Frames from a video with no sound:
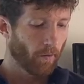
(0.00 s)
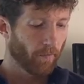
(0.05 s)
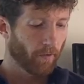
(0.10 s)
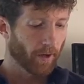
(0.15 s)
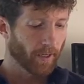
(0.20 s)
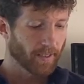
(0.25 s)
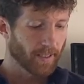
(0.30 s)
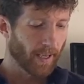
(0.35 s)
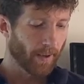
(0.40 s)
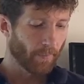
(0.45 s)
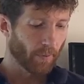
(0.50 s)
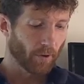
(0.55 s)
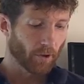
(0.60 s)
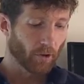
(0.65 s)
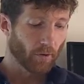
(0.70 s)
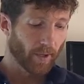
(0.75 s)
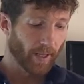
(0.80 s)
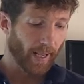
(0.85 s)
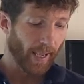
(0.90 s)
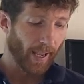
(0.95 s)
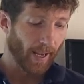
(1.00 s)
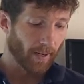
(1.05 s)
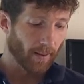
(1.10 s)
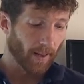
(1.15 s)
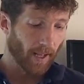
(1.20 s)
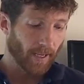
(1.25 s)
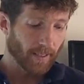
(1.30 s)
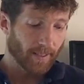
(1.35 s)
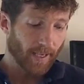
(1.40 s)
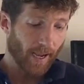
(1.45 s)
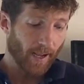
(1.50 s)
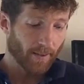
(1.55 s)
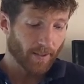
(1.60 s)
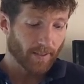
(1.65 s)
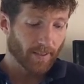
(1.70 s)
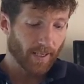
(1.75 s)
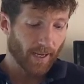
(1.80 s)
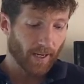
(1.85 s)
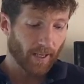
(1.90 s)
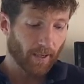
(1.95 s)
For example, you can analyze how
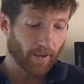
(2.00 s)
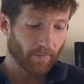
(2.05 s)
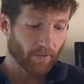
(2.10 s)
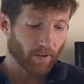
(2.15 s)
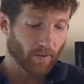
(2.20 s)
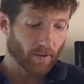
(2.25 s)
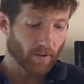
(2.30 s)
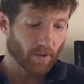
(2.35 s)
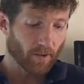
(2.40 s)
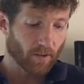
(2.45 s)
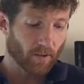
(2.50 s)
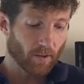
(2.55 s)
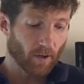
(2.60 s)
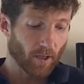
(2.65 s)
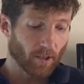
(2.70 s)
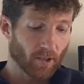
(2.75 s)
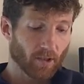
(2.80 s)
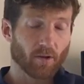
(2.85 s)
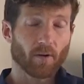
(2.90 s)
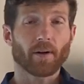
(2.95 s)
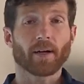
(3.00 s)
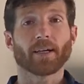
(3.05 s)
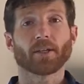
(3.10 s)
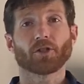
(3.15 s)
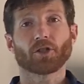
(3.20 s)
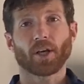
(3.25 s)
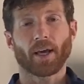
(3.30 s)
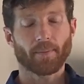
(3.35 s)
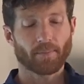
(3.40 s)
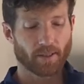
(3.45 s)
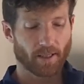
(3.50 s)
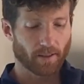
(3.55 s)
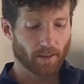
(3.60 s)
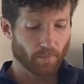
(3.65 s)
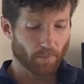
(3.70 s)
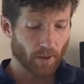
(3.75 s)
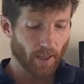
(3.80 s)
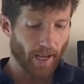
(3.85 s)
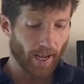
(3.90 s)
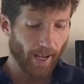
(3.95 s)
the setting of a, a story shapes
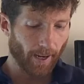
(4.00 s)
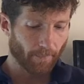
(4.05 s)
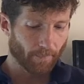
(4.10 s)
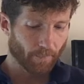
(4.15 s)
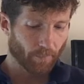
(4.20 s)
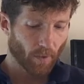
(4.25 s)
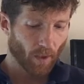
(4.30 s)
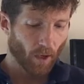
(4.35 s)
its plot.